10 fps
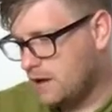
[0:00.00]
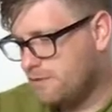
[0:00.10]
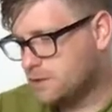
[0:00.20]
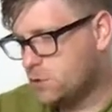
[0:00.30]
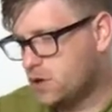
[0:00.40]

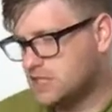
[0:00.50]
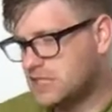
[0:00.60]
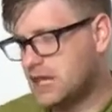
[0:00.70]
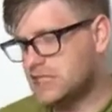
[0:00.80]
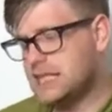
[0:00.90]
First broadcast
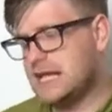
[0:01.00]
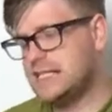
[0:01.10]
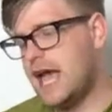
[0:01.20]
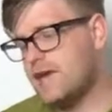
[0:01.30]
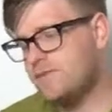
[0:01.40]
in
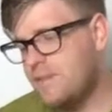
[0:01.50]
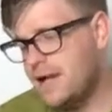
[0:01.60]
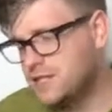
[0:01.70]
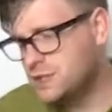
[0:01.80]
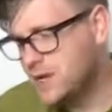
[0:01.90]
1988 and
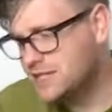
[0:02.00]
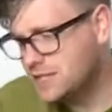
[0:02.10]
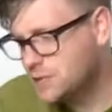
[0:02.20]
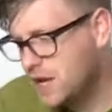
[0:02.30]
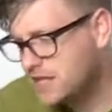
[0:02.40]
remade in
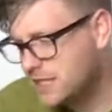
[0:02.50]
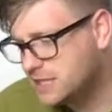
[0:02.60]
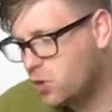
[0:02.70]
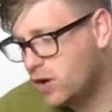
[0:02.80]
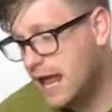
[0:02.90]
2020,
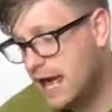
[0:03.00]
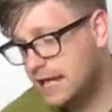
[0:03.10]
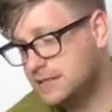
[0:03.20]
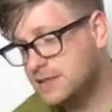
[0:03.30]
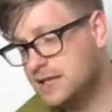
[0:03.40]
Talking
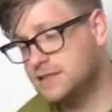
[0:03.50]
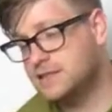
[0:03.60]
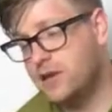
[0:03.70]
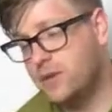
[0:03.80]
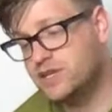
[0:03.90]
Heads is a
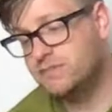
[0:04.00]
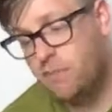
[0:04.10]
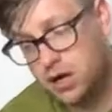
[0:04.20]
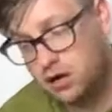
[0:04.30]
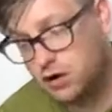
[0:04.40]
series of
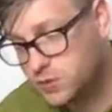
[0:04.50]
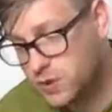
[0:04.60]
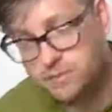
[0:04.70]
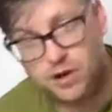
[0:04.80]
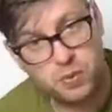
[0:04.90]
monologues
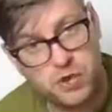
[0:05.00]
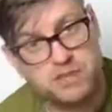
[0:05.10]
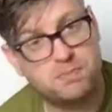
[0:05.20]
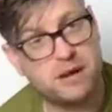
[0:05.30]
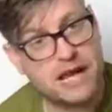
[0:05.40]
written by
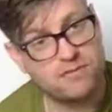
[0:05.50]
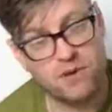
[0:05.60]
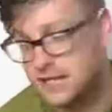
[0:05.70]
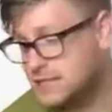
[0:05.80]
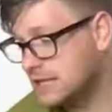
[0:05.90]
which
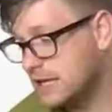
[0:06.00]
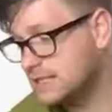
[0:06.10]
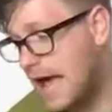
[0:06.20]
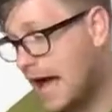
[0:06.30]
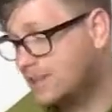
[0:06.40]
playwright?
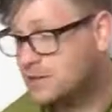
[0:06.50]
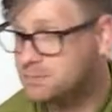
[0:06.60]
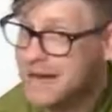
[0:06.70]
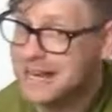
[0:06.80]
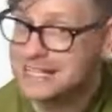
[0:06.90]
It's Alan
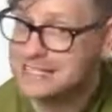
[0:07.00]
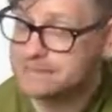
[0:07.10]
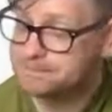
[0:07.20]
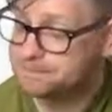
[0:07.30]
Bennett.